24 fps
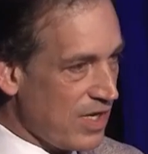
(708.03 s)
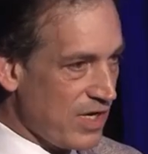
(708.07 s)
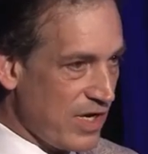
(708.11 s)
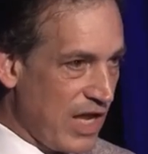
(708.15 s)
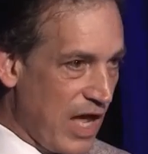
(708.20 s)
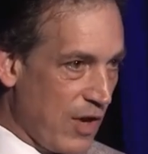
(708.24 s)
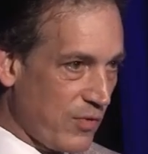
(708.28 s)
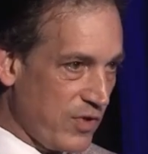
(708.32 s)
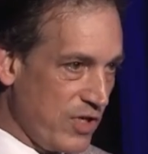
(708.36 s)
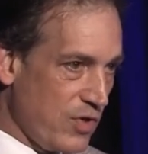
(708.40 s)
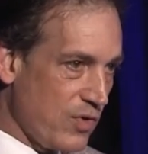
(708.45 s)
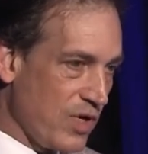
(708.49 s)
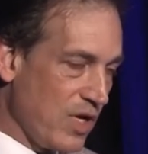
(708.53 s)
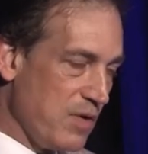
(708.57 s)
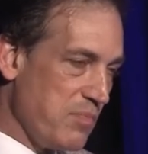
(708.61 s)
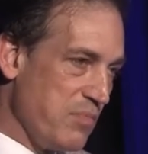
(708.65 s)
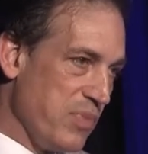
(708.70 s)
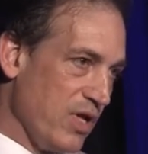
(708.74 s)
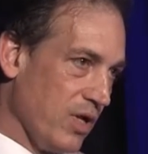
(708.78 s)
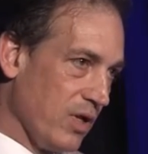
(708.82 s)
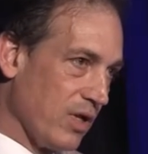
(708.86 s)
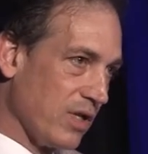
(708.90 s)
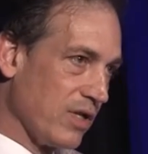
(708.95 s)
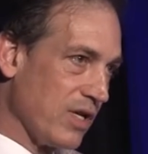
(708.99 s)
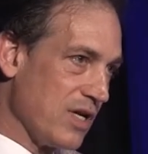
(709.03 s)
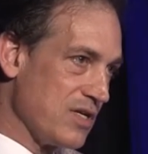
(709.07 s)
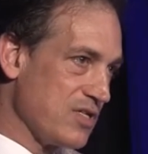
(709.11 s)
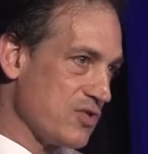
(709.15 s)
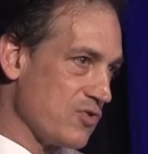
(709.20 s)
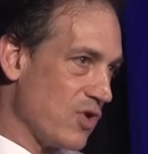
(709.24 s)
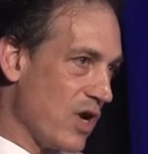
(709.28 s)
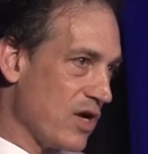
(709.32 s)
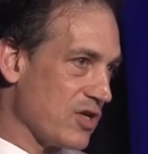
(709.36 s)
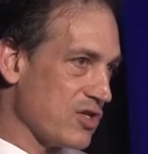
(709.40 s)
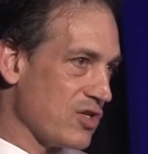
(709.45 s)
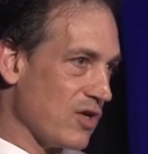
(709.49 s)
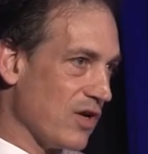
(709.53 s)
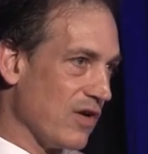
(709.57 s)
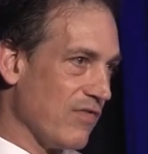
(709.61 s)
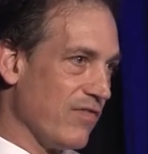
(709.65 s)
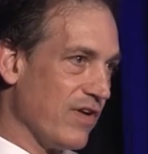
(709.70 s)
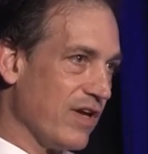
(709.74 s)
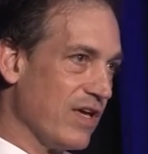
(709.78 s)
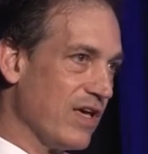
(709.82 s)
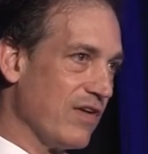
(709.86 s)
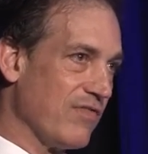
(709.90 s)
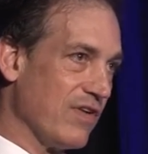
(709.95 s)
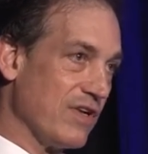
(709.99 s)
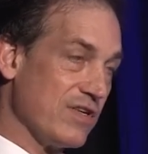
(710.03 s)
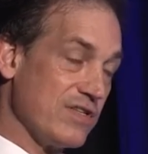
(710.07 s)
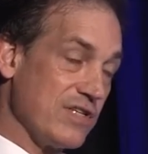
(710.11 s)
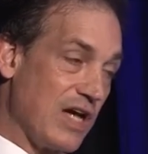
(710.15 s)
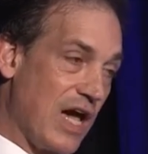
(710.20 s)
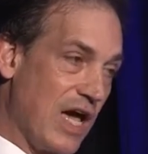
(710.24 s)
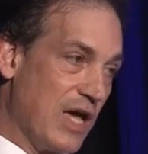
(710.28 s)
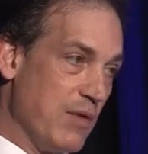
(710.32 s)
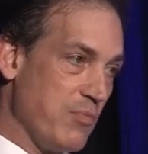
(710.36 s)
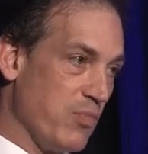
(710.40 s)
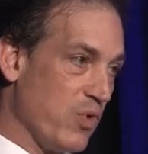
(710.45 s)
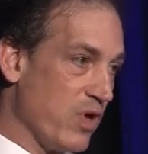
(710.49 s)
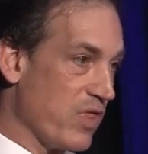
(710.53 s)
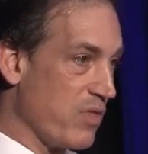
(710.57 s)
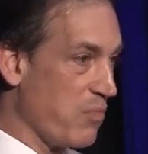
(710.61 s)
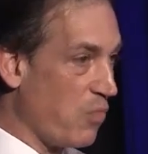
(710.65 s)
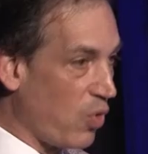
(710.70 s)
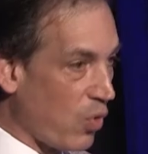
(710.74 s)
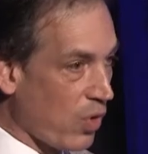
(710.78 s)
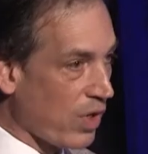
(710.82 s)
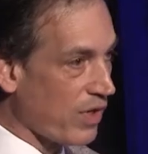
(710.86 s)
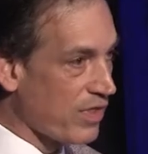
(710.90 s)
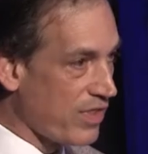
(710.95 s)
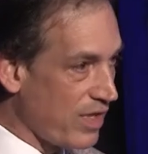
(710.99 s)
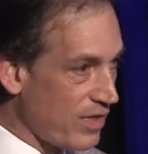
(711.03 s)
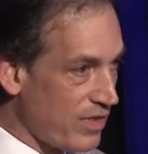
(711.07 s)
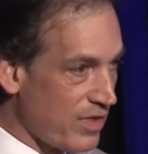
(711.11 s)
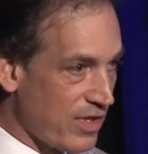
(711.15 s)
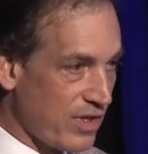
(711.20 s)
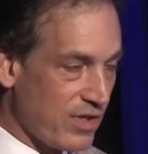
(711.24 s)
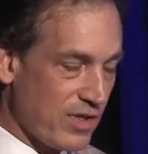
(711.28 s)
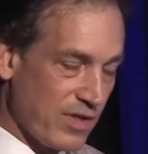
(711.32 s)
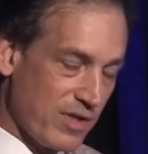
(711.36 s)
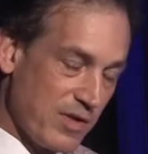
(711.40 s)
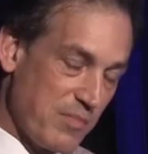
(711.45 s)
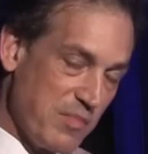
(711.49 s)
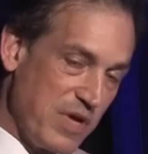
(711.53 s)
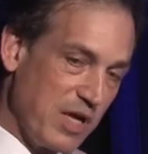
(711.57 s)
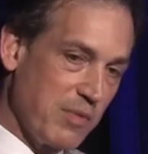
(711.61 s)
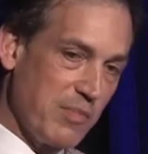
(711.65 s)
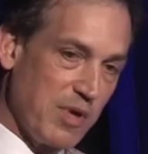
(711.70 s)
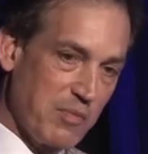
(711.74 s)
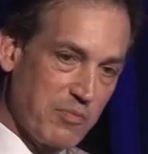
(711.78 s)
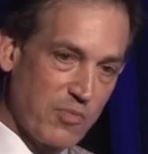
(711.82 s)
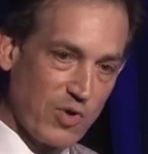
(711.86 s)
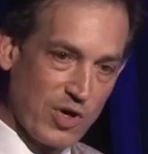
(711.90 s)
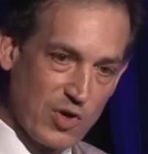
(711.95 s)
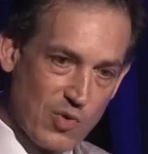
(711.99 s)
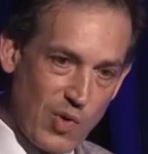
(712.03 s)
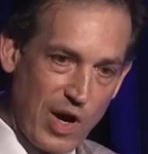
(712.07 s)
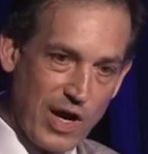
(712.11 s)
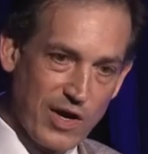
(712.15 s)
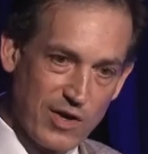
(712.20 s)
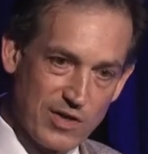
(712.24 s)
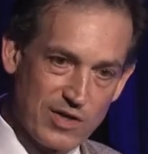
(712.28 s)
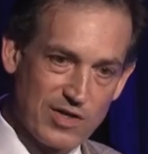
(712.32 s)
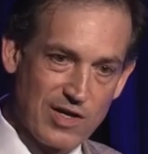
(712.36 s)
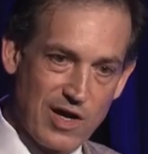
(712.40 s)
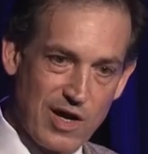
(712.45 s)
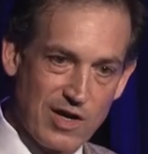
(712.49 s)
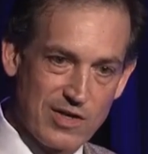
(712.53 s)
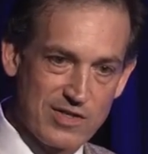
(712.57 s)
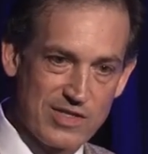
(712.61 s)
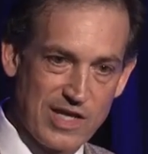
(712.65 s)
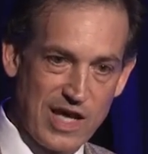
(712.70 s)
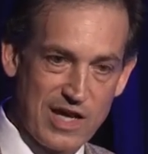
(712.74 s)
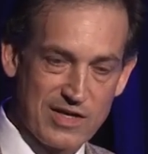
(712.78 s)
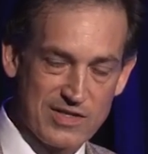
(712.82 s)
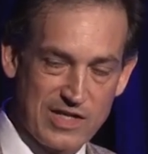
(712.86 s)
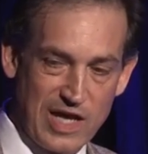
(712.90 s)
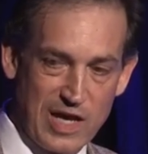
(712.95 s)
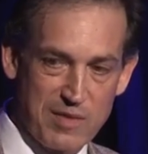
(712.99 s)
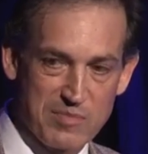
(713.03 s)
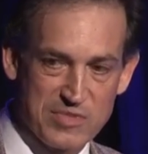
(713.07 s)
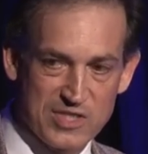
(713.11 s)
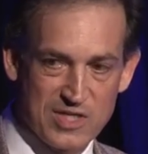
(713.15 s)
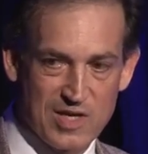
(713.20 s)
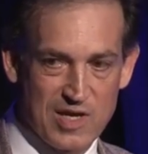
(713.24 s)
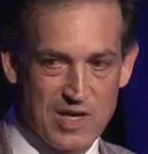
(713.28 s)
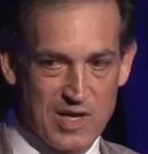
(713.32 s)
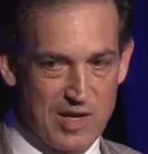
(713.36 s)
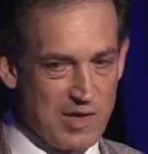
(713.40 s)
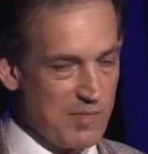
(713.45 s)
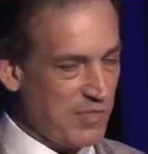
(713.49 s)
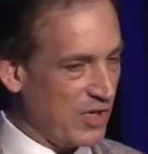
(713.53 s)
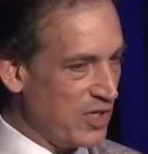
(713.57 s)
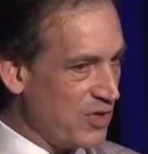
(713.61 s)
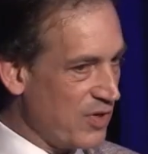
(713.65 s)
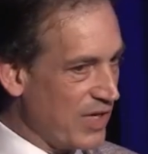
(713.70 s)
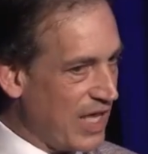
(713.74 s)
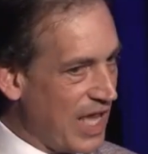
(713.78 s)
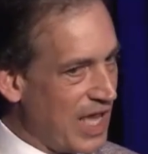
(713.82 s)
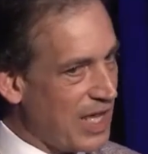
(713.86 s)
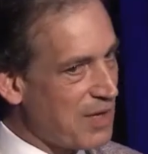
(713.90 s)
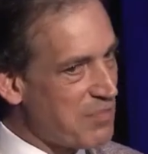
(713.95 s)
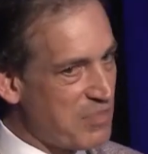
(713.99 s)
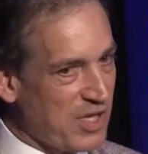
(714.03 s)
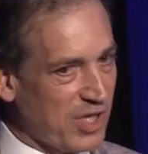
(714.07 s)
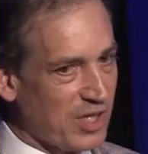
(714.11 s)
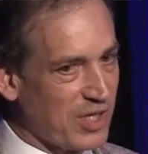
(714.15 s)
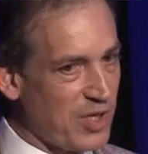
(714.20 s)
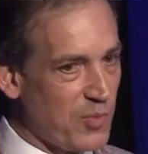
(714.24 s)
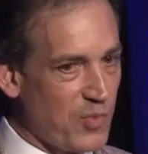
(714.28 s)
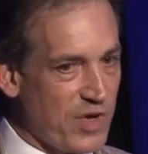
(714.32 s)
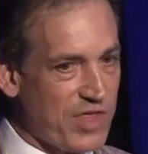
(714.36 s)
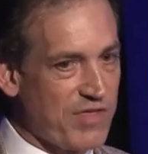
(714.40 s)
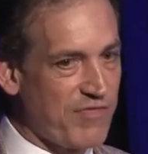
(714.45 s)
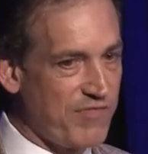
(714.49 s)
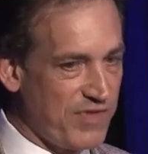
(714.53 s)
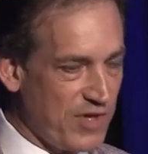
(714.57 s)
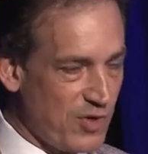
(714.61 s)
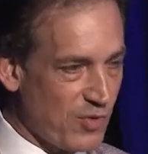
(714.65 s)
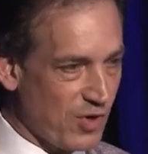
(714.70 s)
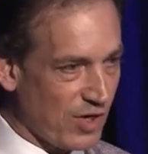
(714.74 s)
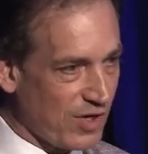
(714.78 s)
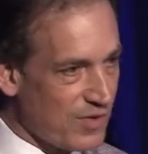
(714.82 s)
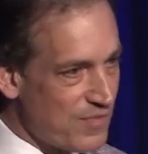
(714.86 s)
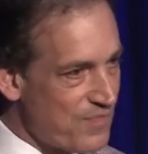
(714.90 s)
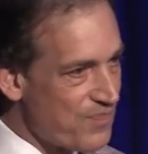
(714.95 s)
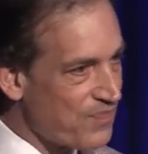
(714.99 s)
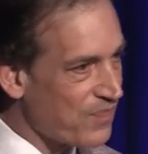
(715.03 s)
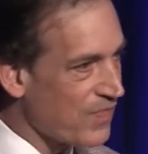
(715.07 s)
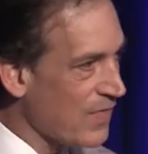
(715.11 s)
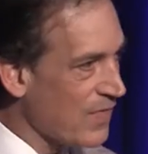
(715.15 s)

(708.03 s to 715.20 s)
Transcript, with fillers: Now, you can build a structure of a given type with more than the minimum required contact types, but you can't build it with fewer.